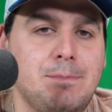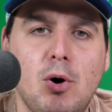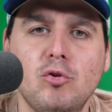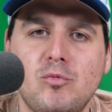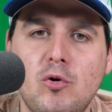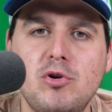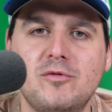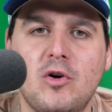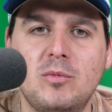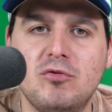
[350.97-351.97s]
both road
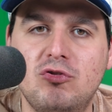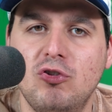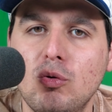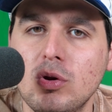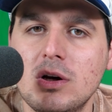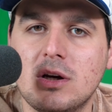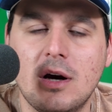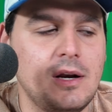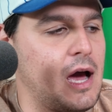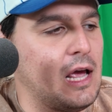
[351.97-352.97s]
uniforms do look
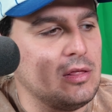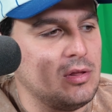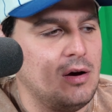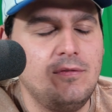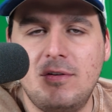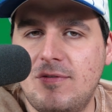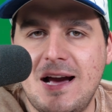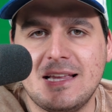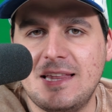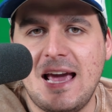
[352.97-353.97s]
good. I love the
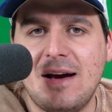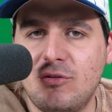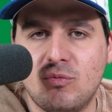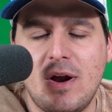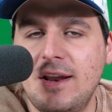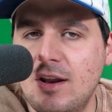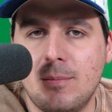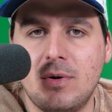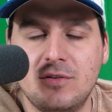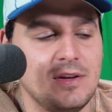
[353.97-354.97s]
fact that they have the red
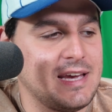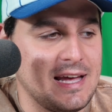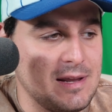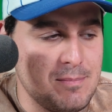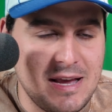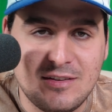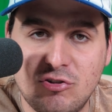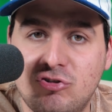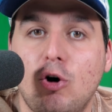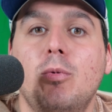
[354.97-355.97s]
numbers. Again, it makes it
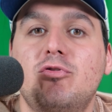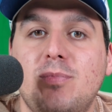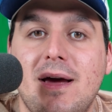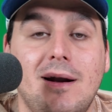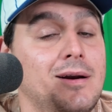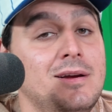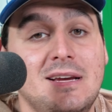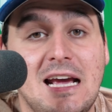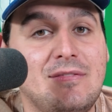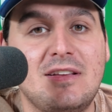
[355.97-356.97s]
so much better.
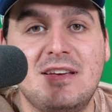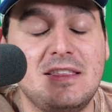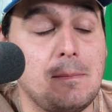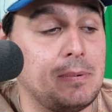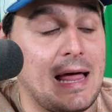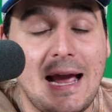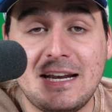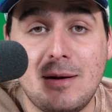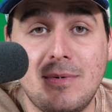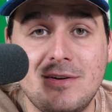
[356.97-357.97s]
If they did the black
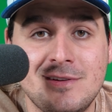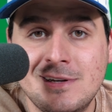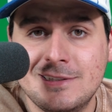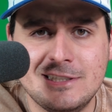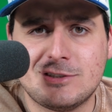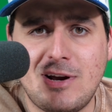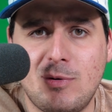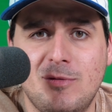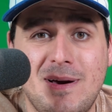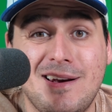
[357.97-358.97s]
numbers, this grade
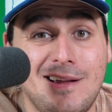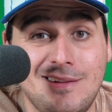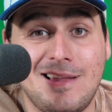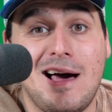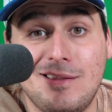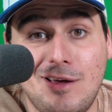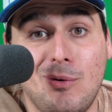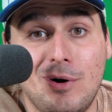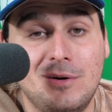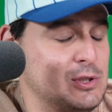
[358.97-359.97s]
would have been a lot lower.